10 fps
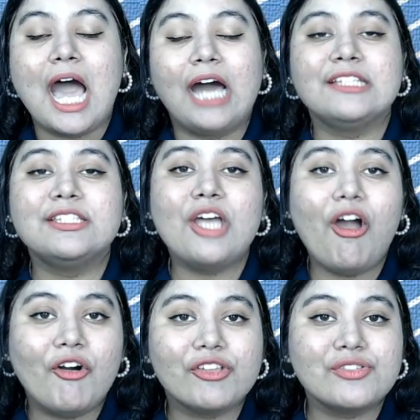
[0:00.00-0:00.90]
Hanja
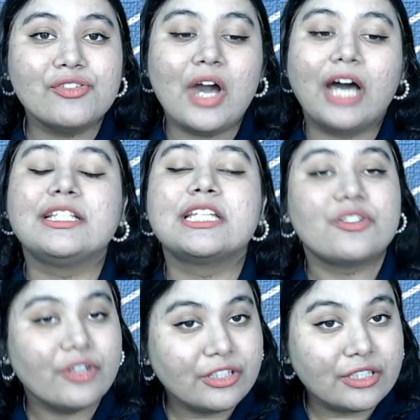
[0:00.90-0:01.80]
also are the
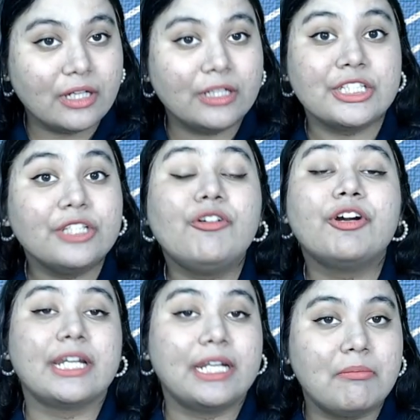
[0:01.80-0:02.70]

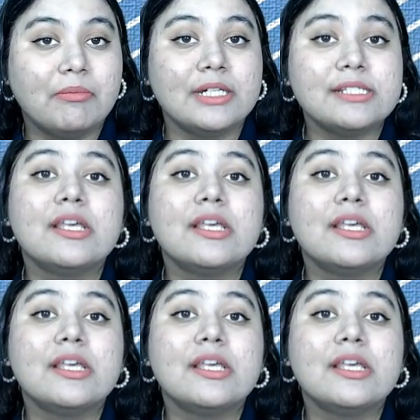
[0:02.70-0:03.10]
Sino-Korean numbers